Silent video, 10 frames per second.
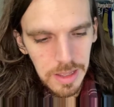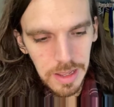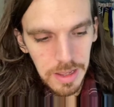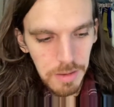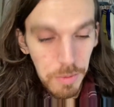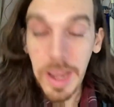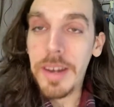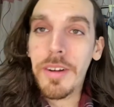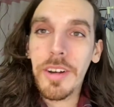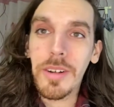a
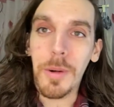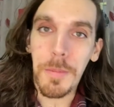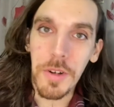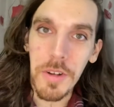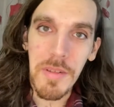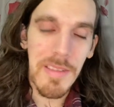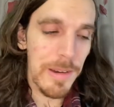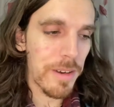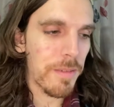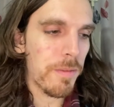writer or
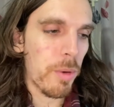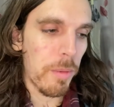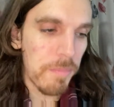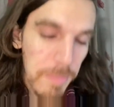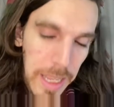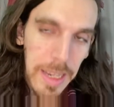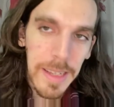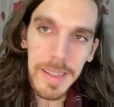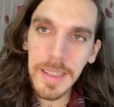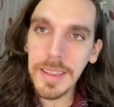producer for
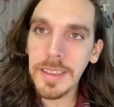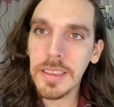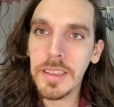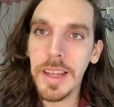many